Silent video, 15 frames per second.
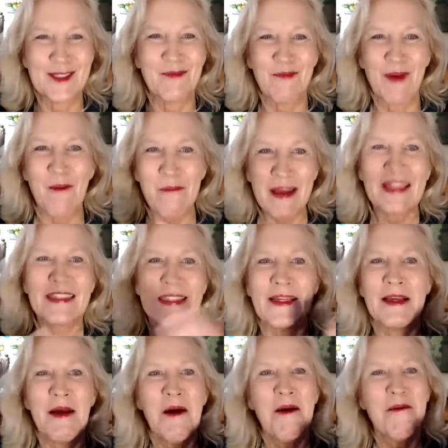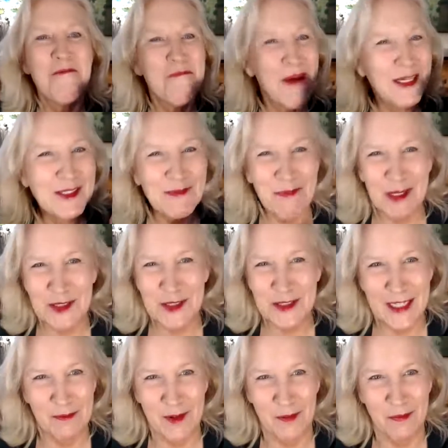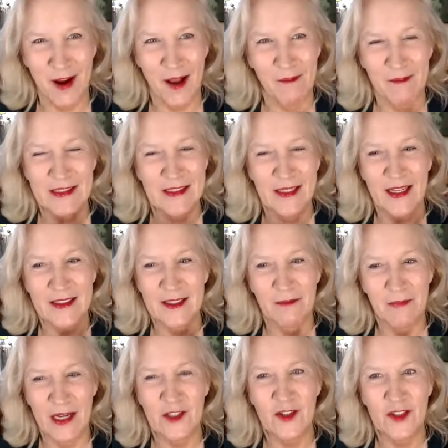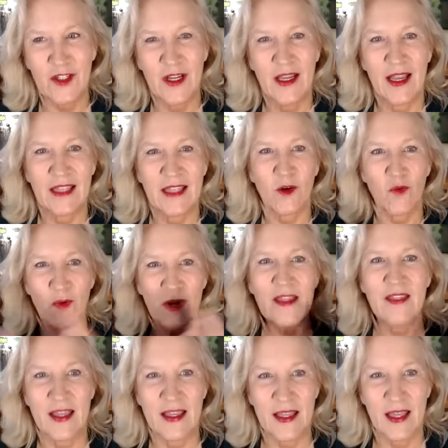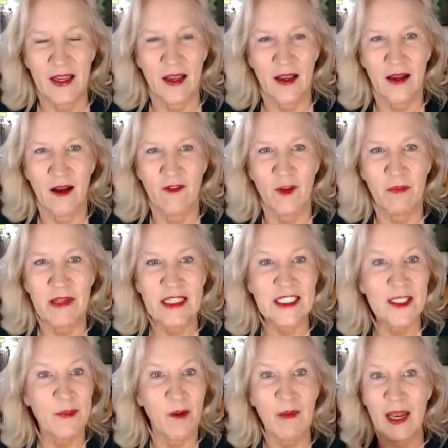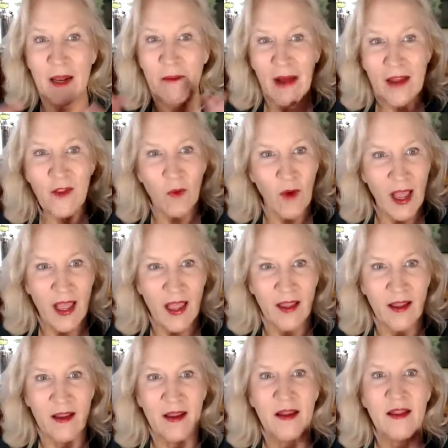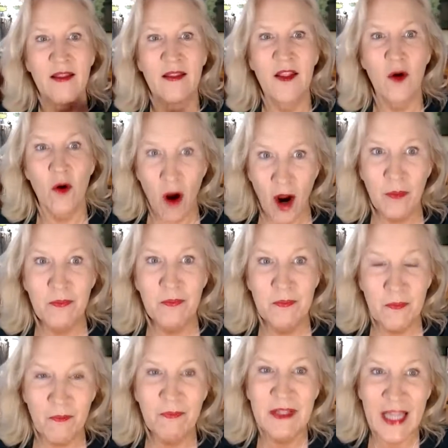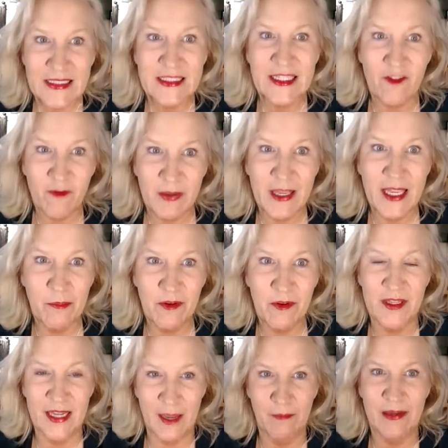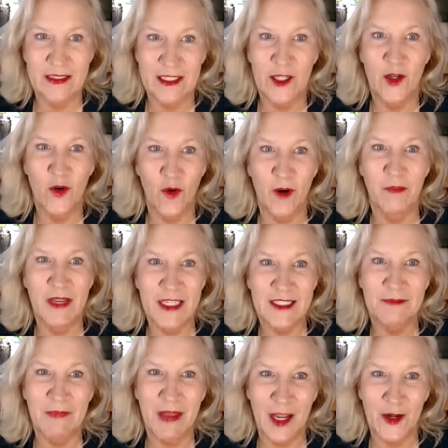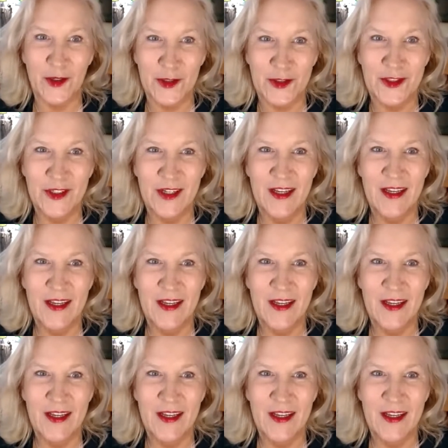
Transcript: problem. But it's a much deeper problem. It's a rethinking of the police department. And by the way, there are plenty of people in APD who are peacemakers,